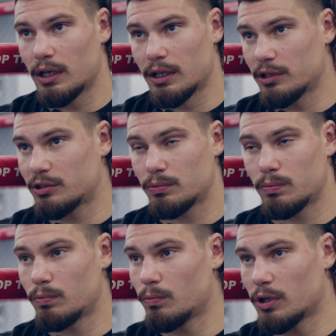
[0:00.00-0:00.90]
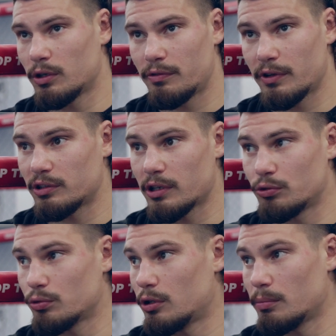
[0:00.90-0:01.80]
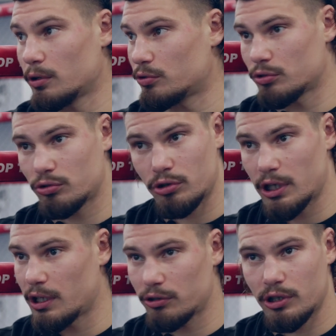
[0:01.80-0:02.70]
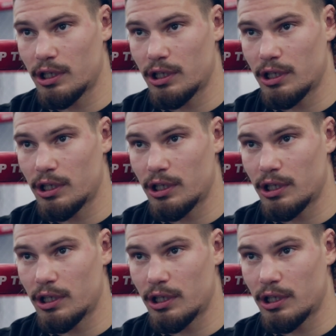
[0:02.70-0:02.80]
And that's one of the things I enjoy the most, just training.